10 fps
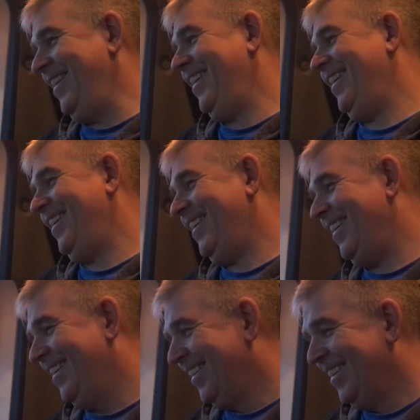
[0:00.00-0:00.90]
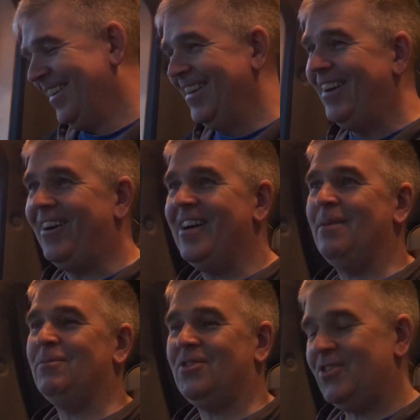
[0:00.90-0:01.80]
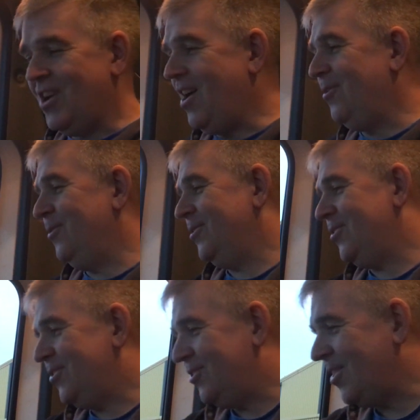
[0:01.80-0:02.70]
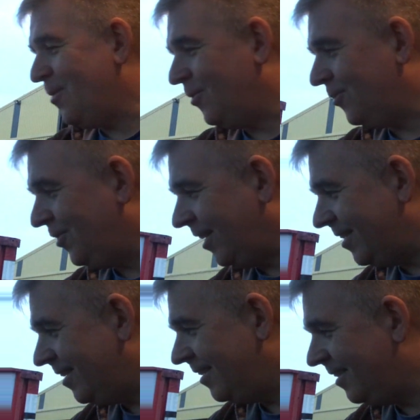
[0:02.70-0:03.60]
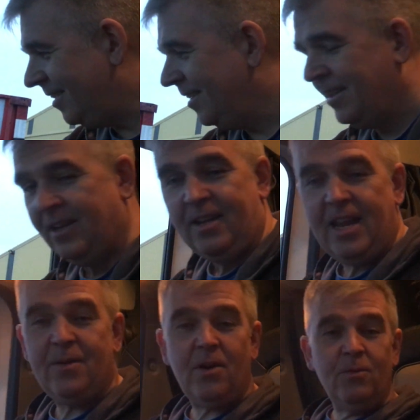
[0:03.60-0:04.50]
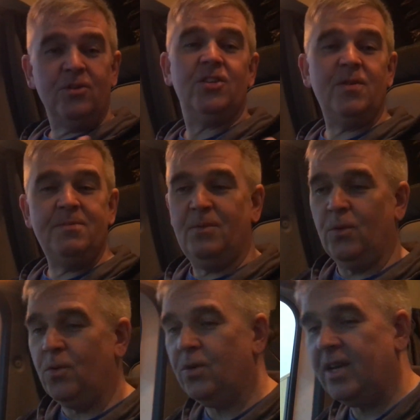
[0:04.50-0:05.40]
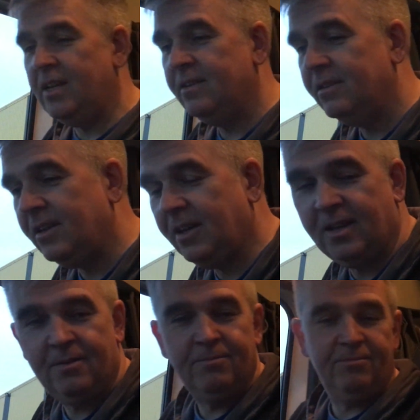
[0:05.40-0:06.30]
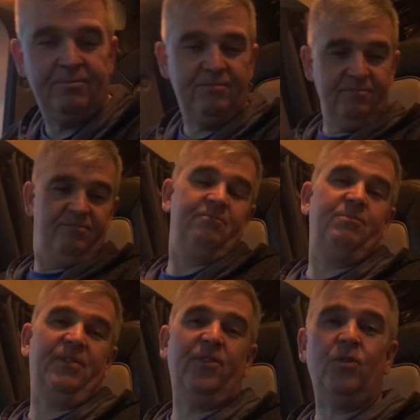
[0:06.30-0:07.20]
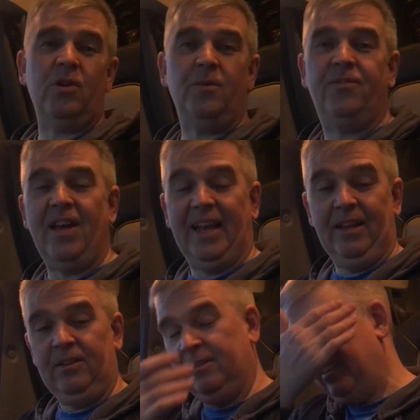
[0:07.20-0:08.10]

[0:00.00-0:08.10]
yeah. I am so unfit. Now, I was doing my walking before I fell ill,